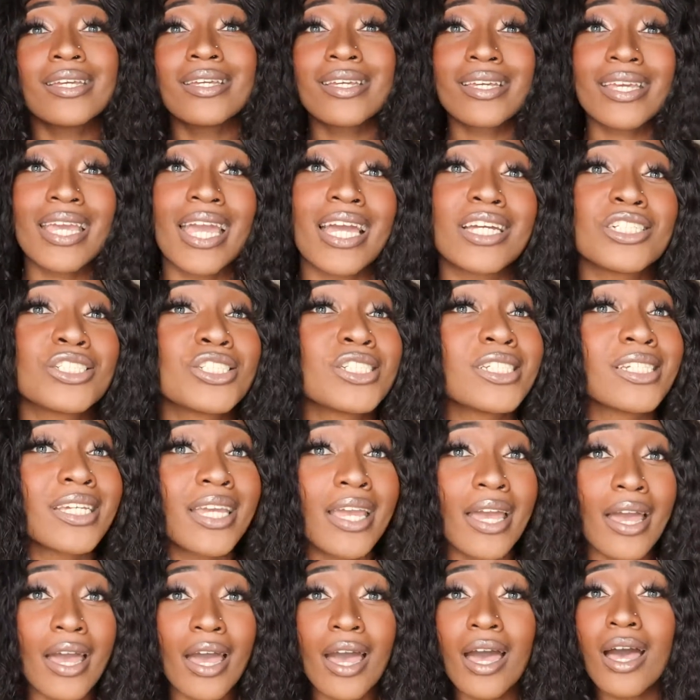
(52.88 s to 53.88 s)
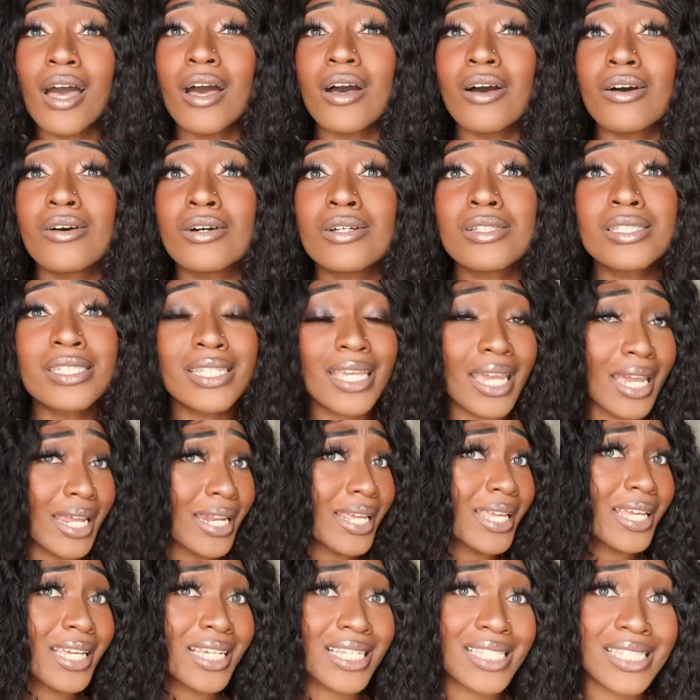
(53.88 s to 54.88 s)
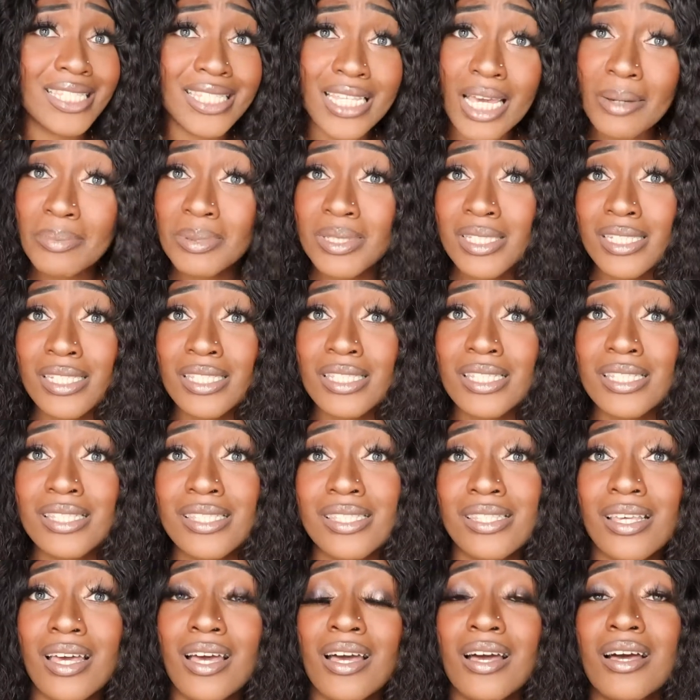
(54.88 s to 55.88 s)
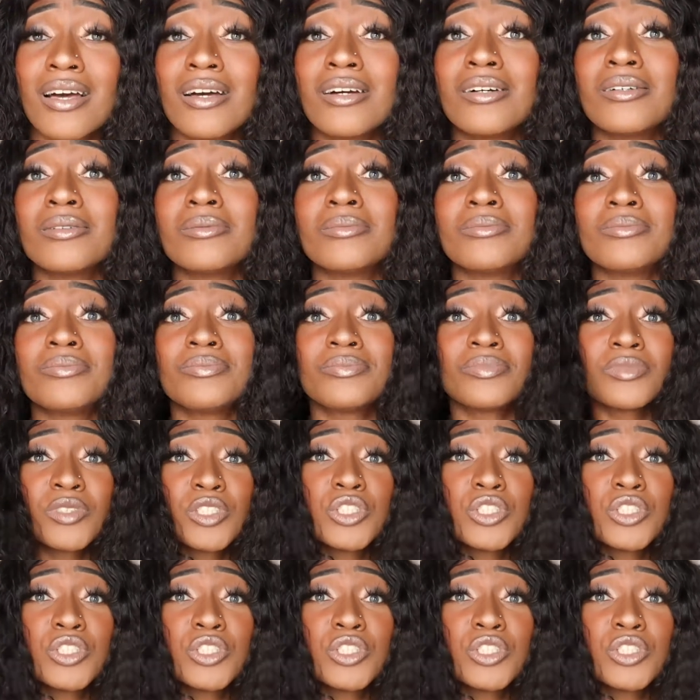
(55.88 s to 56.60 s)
catching L's, getting accepted to some.